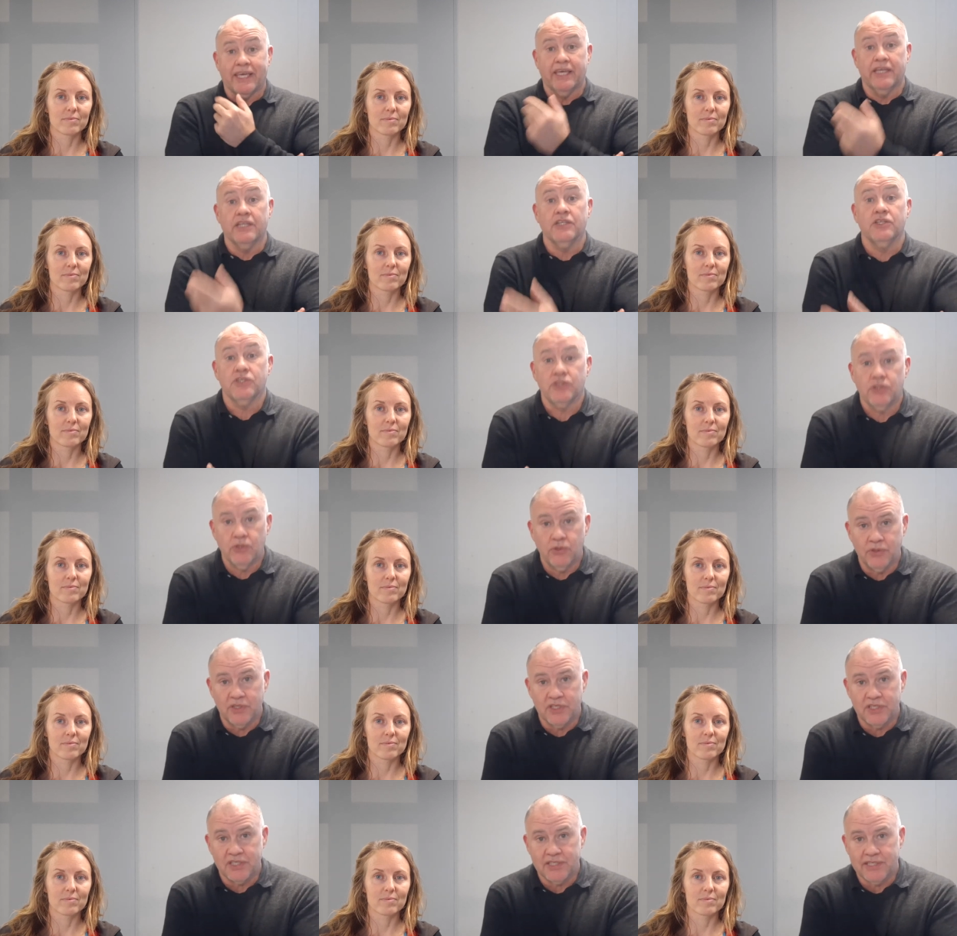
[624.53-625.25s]

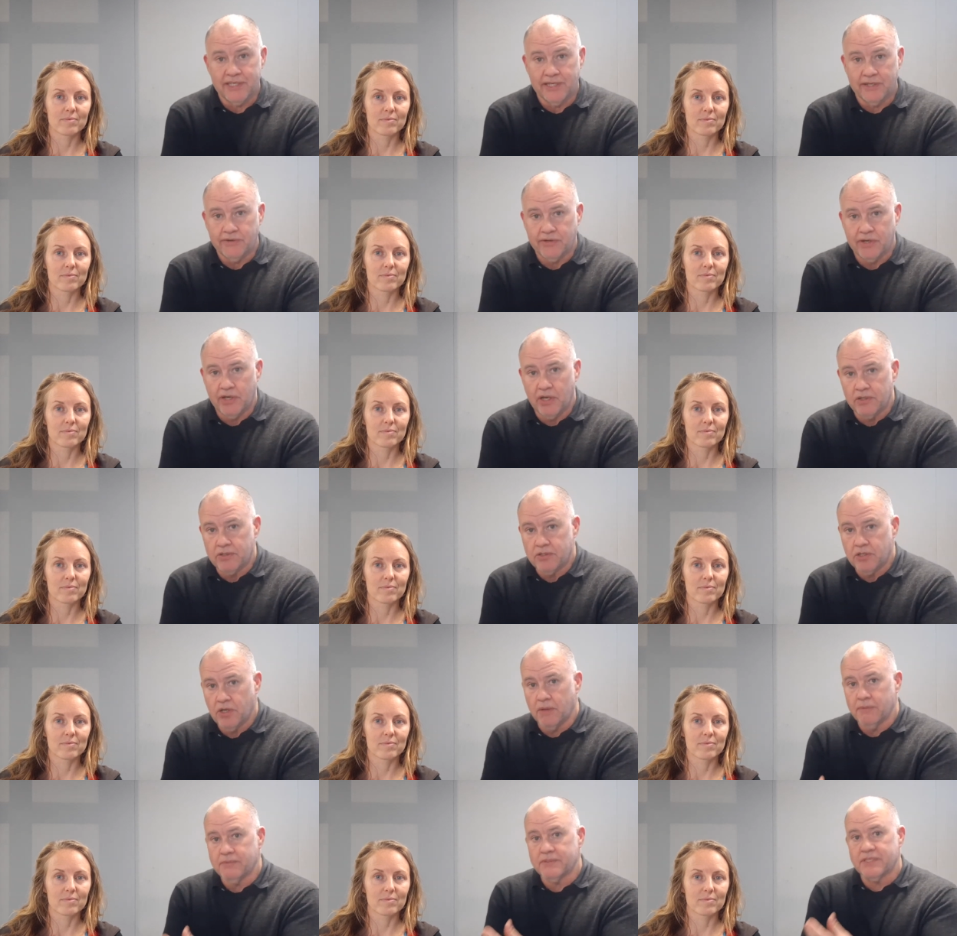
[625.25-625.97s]
Speaker 1: into the
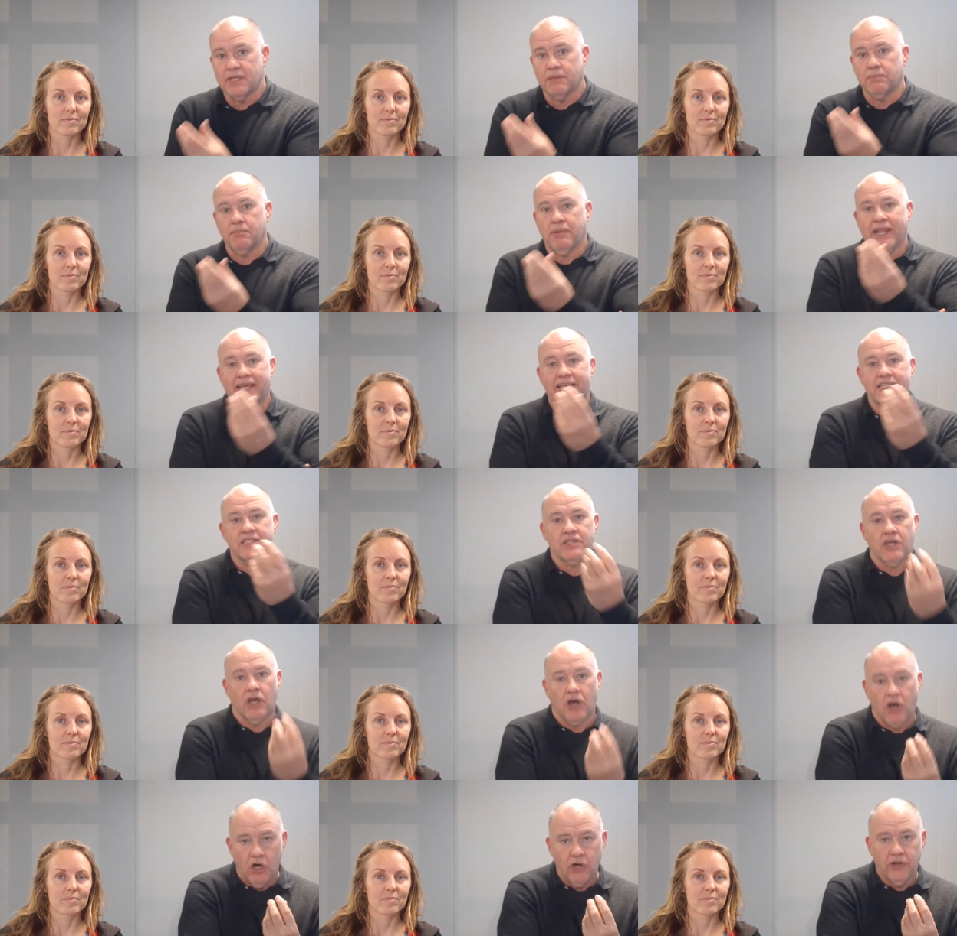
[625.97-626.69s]
stereotypes that are
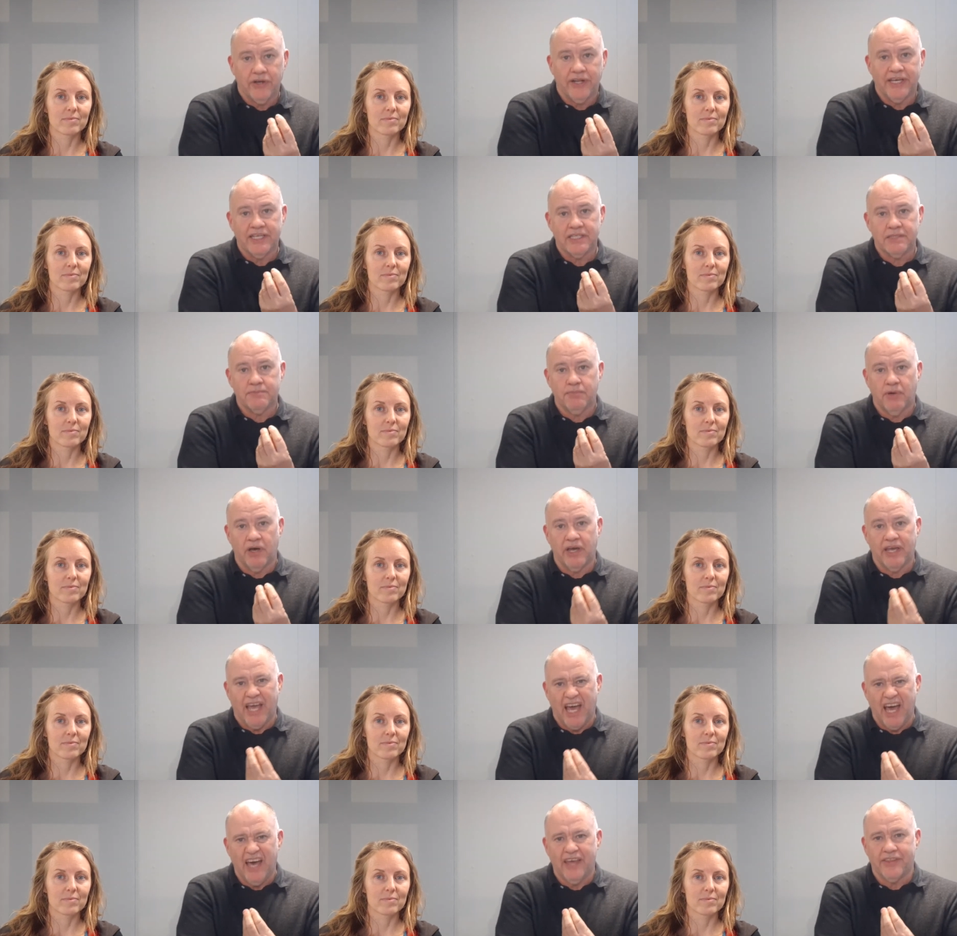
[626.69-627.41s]
placed on us
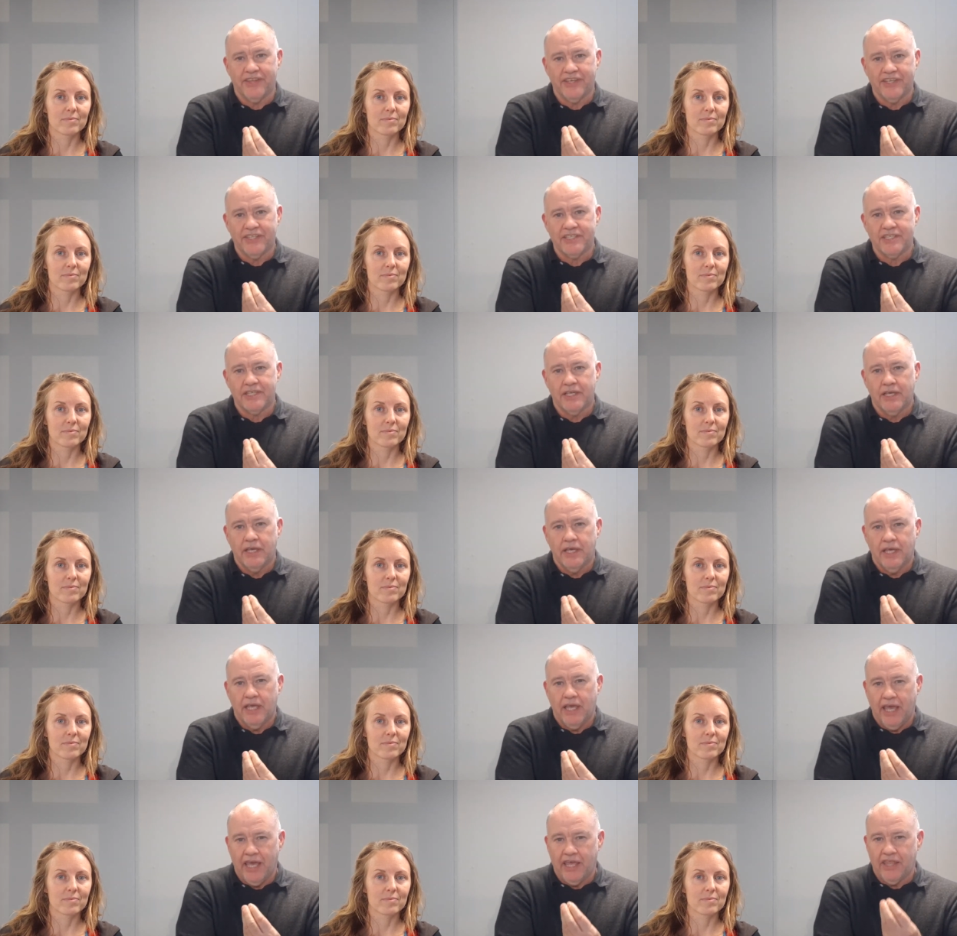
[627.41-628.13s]
by others,
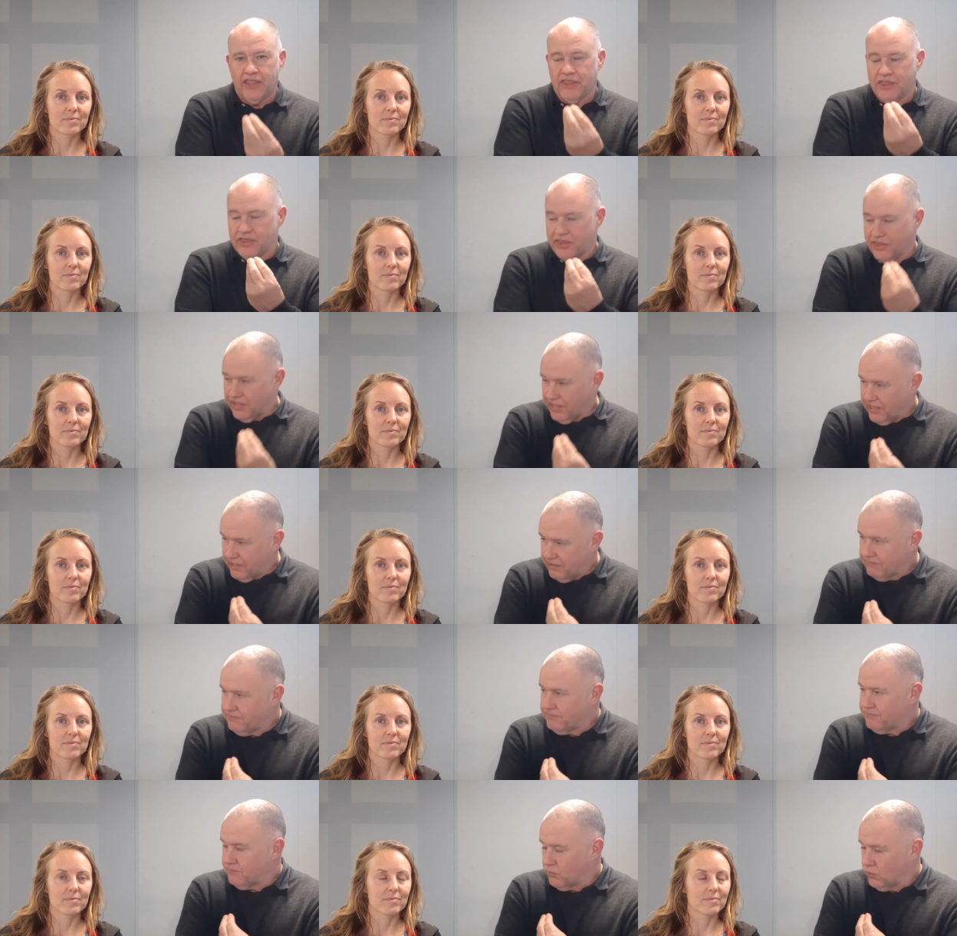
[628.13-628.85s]
and
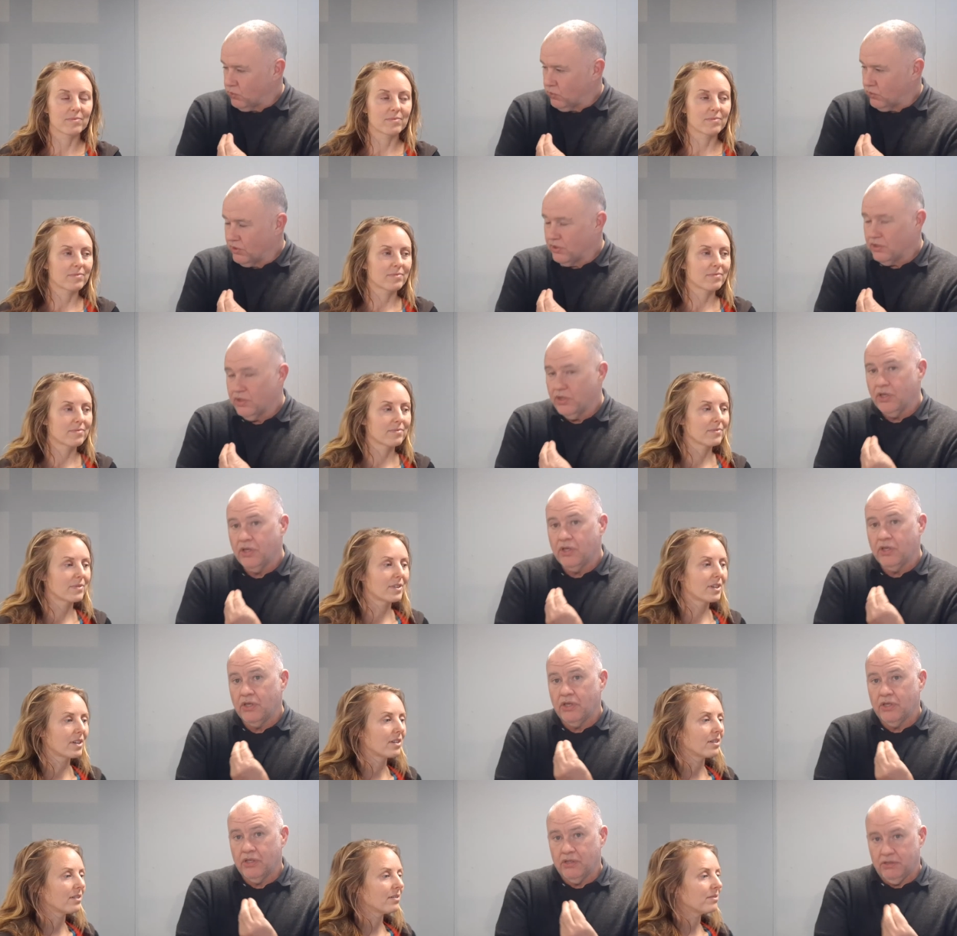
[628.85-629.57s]
therefore
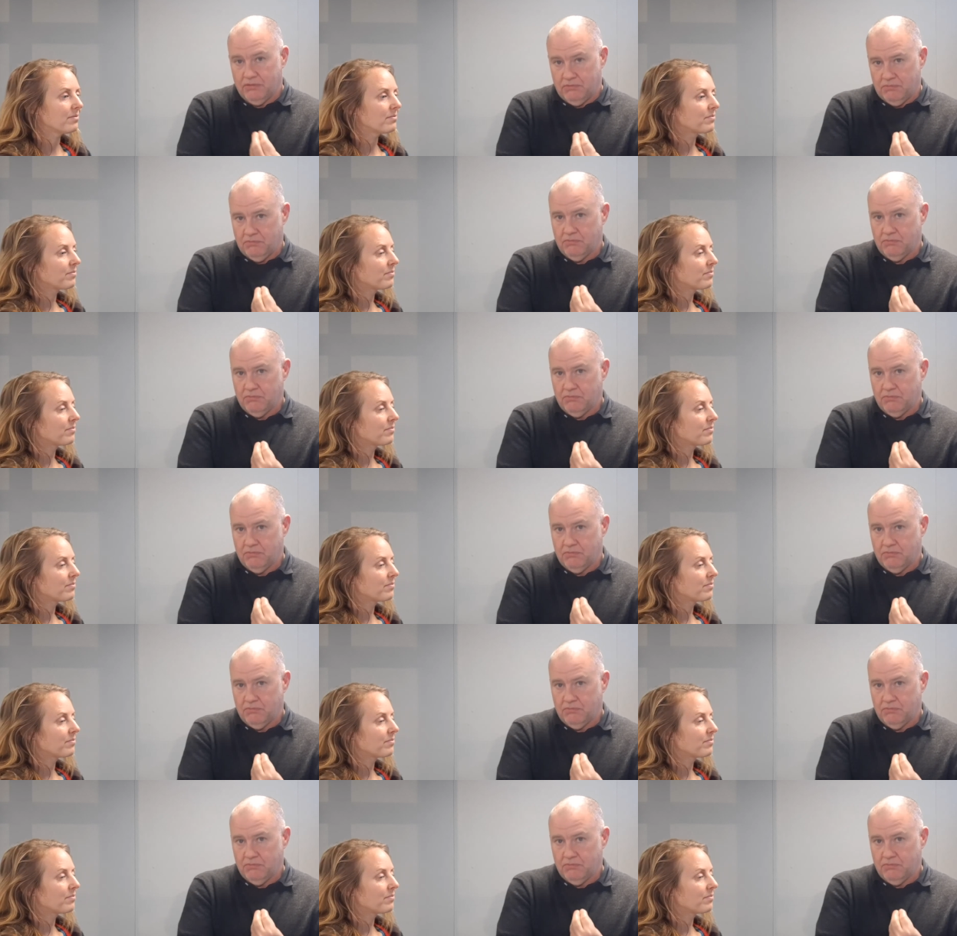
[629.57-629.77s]
yeah.